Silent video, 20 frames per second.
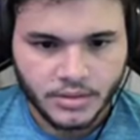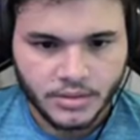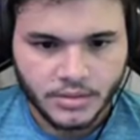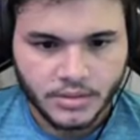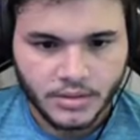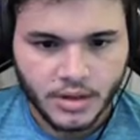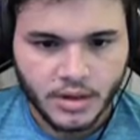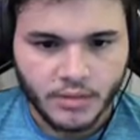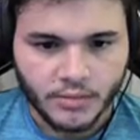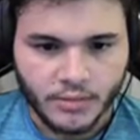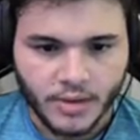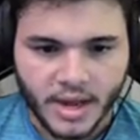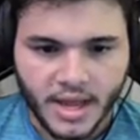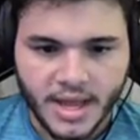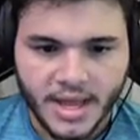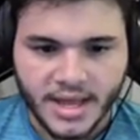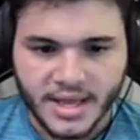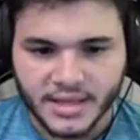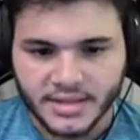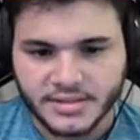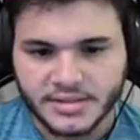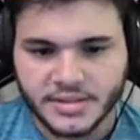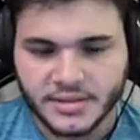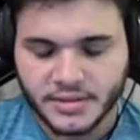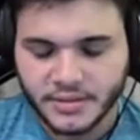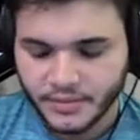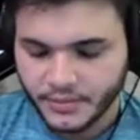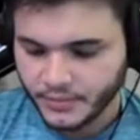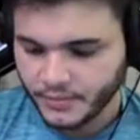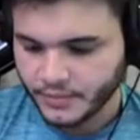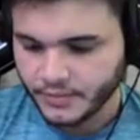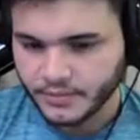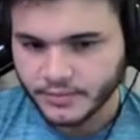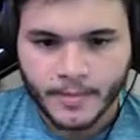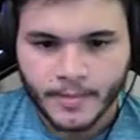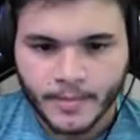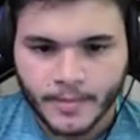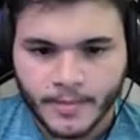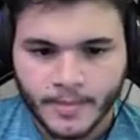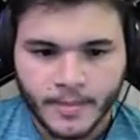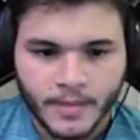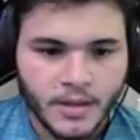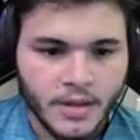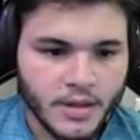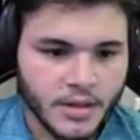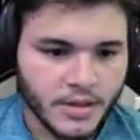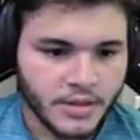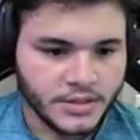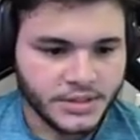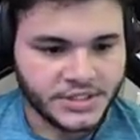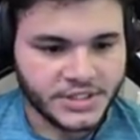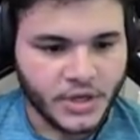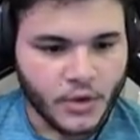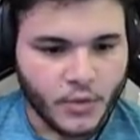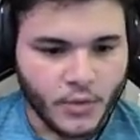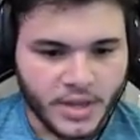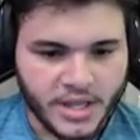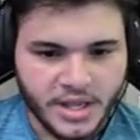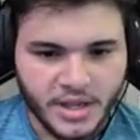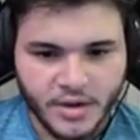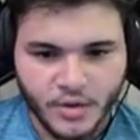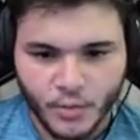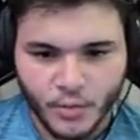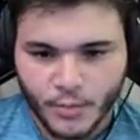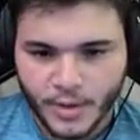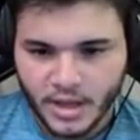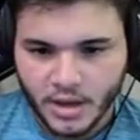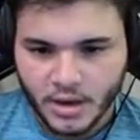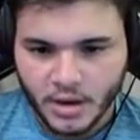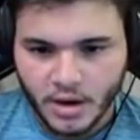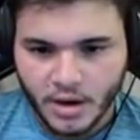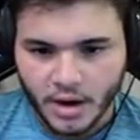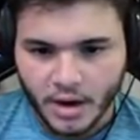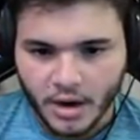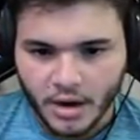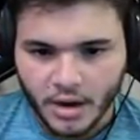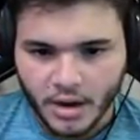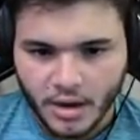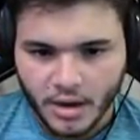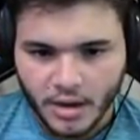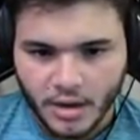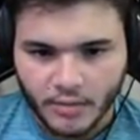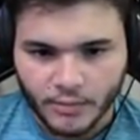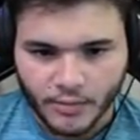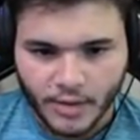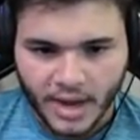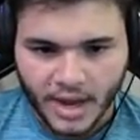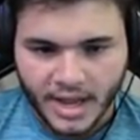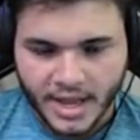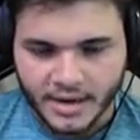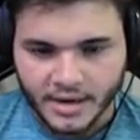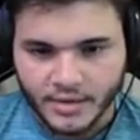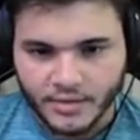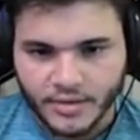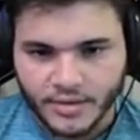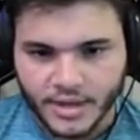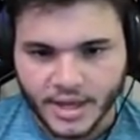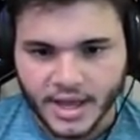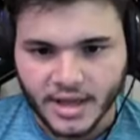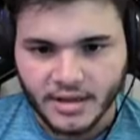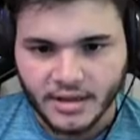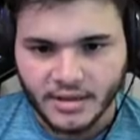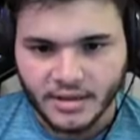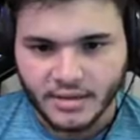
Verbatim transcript: All right. So here we are. All oh, right, okay.